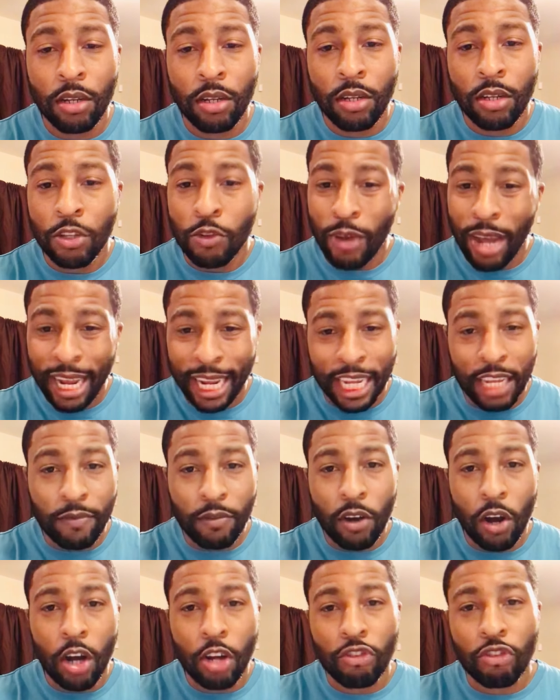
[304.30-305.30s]
You got to give
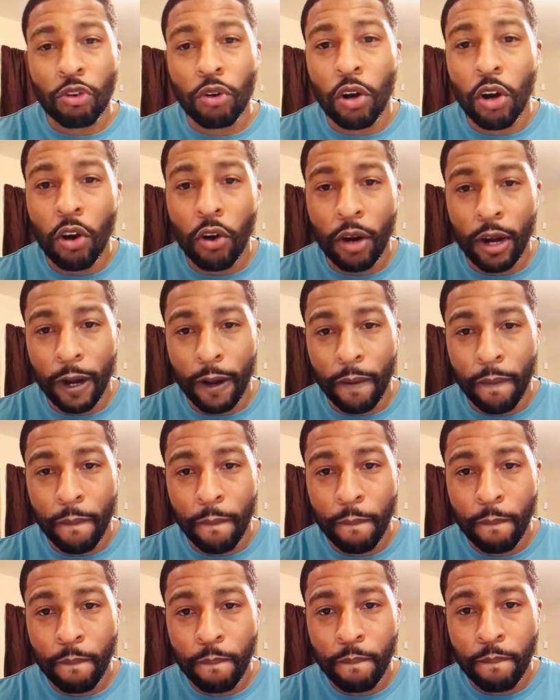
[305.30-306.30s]
God your heart.
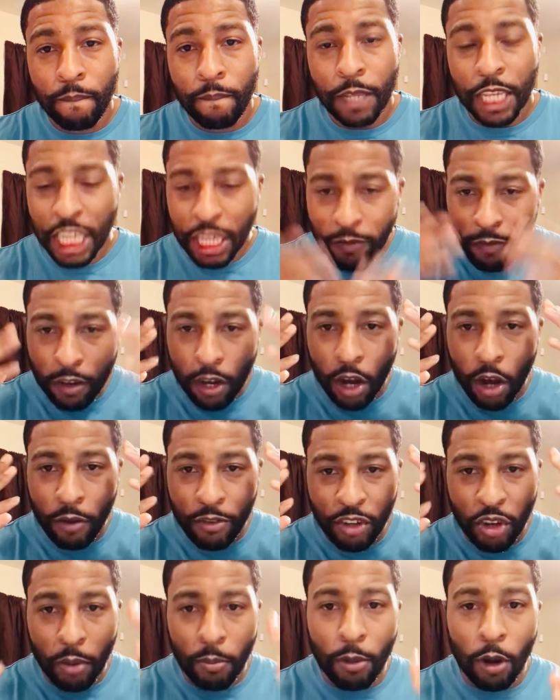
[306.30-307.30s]
Give God
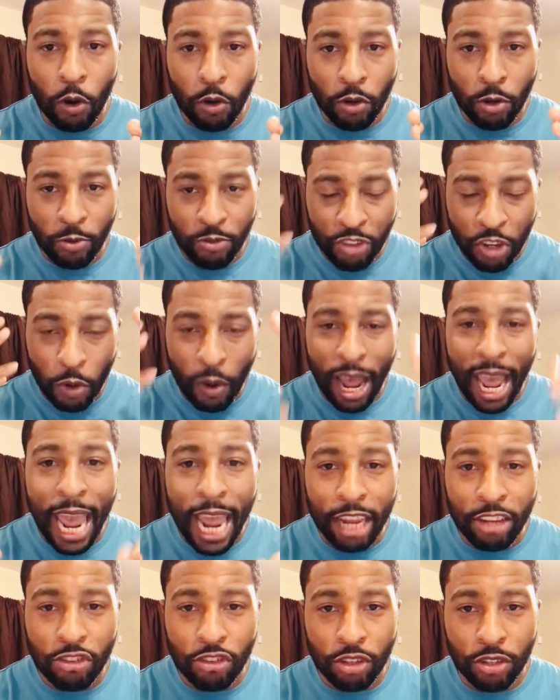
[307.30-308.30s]
your motives, your
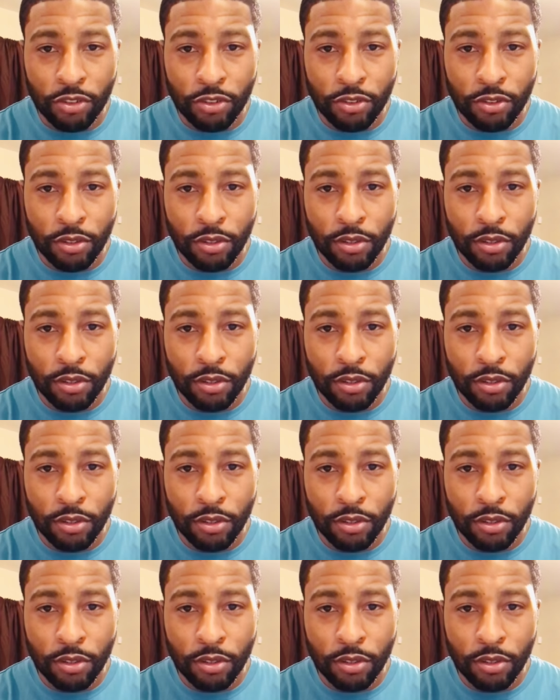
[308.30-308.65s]
actions.